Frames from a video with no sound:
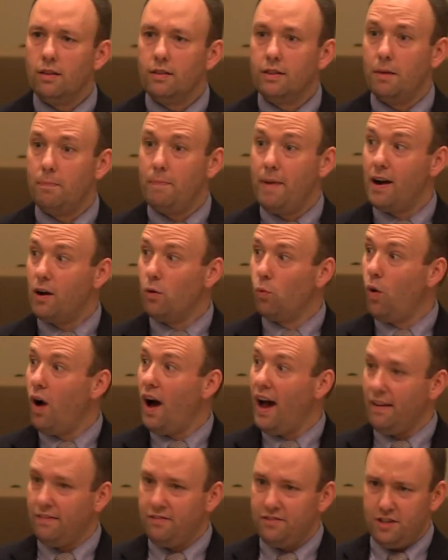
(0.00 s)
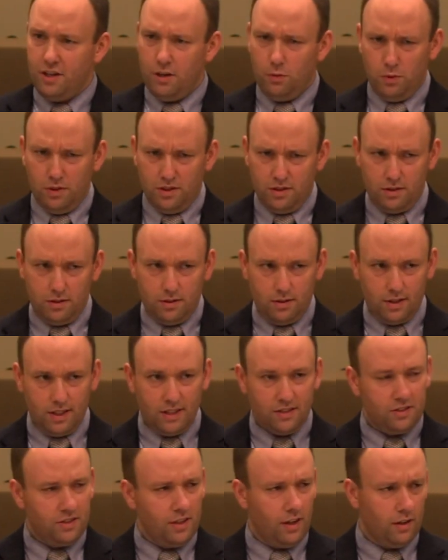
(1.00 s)
the better wife she was
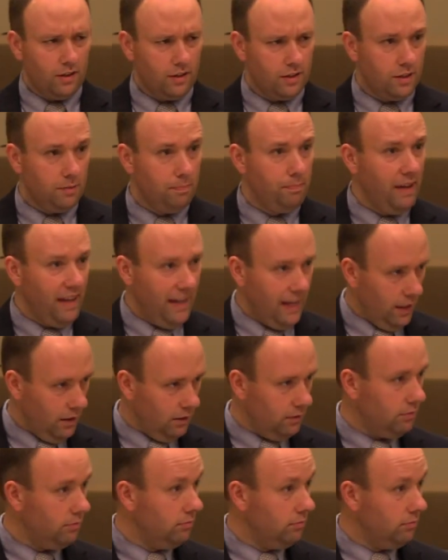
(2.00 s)
considered to be.